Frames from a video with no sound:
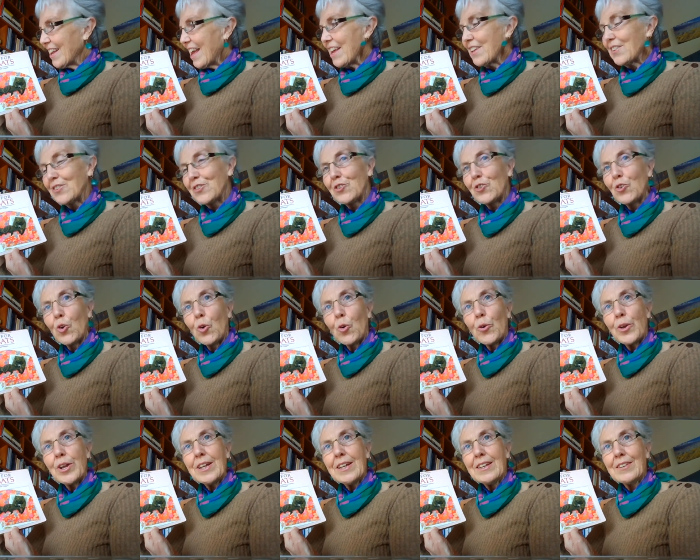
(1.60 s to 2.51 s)
Today's
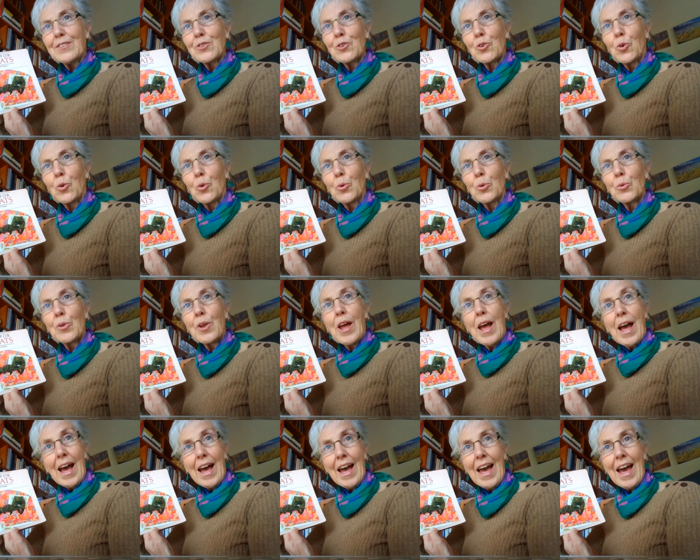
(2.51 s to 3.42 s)
story is called
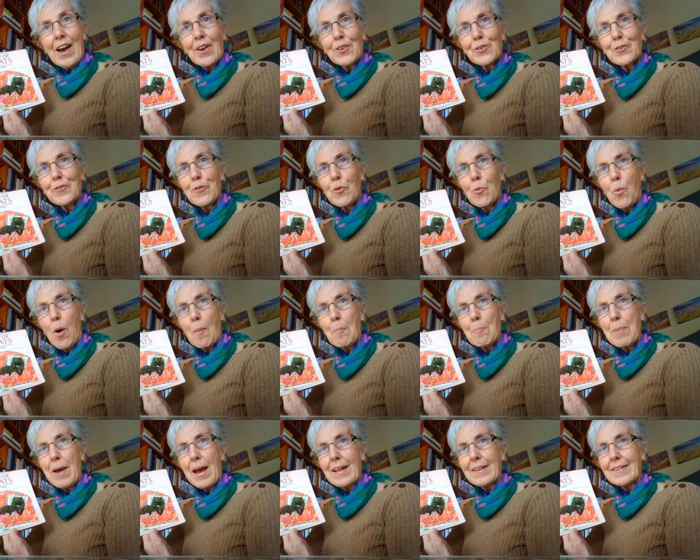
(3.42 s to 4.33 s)
A House for
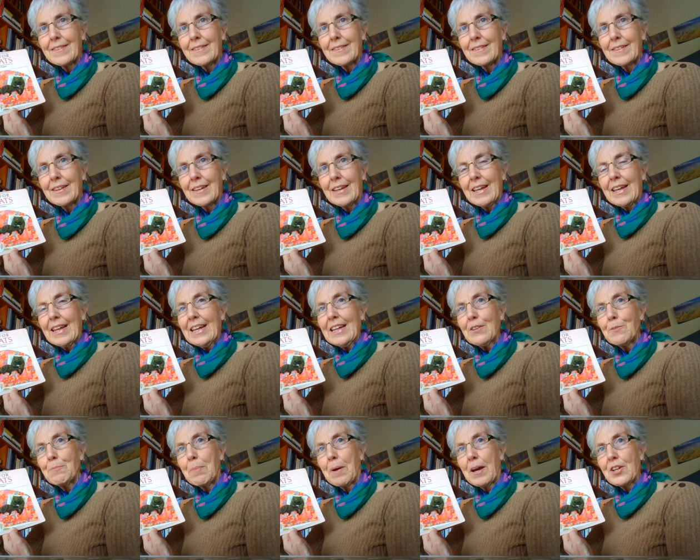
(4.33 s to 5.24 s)
Wombats.
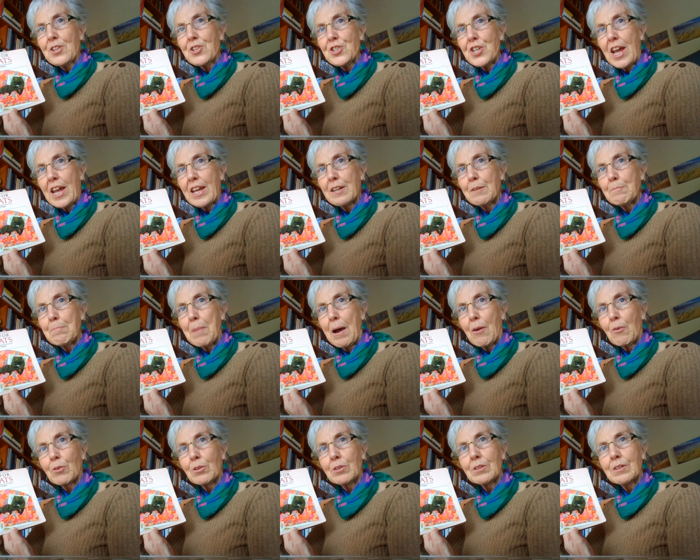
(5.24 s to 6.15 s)
It's by Jane
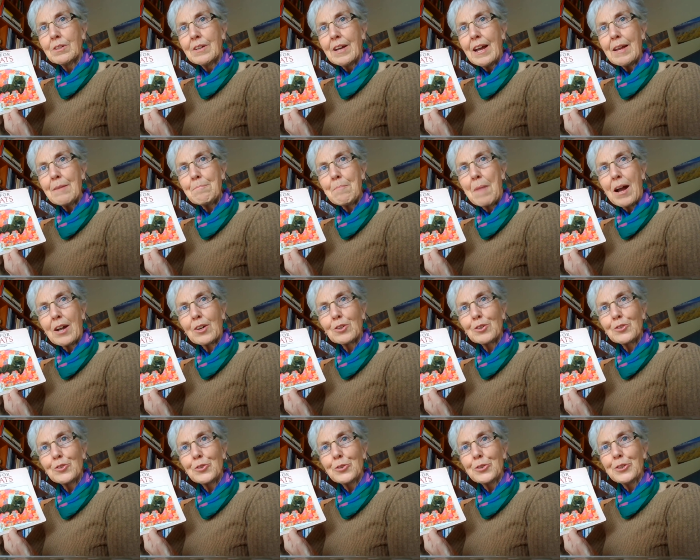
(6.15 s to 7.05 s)
Burrell and
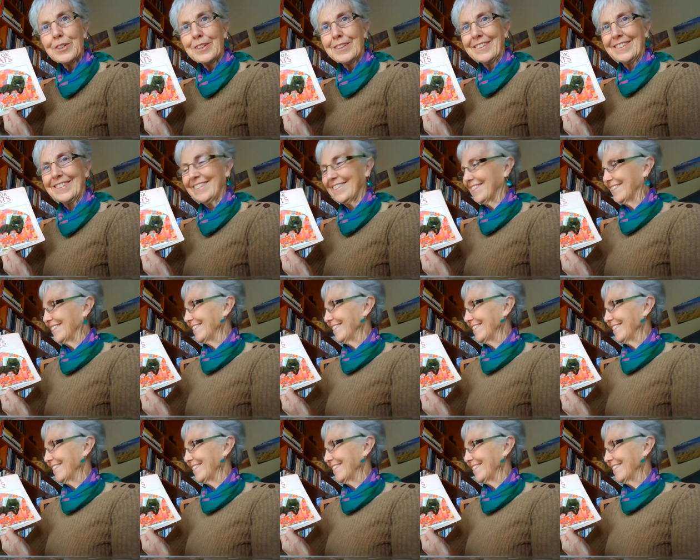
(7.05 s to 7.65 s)
Michael Dugan.